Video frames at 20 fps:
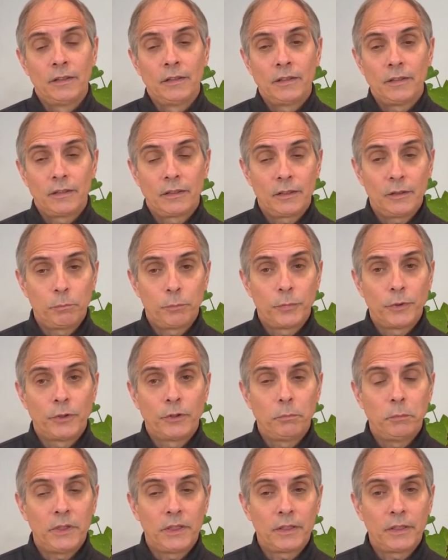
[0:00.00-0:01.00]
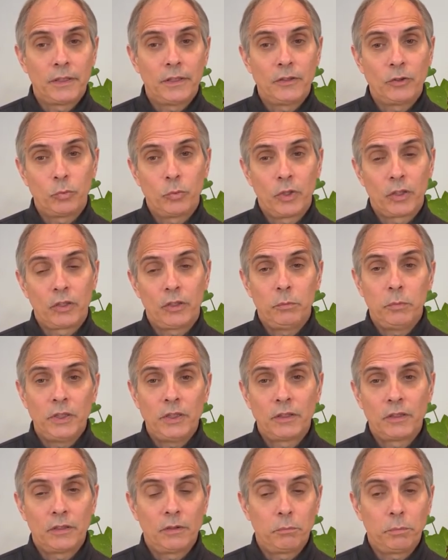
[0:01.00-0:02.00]
Simple because what could be
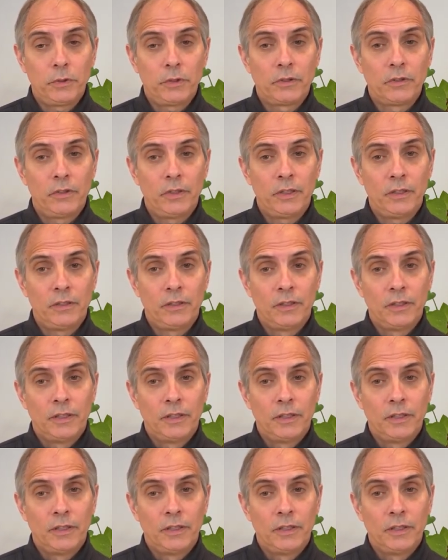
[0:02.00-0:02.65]
simpler than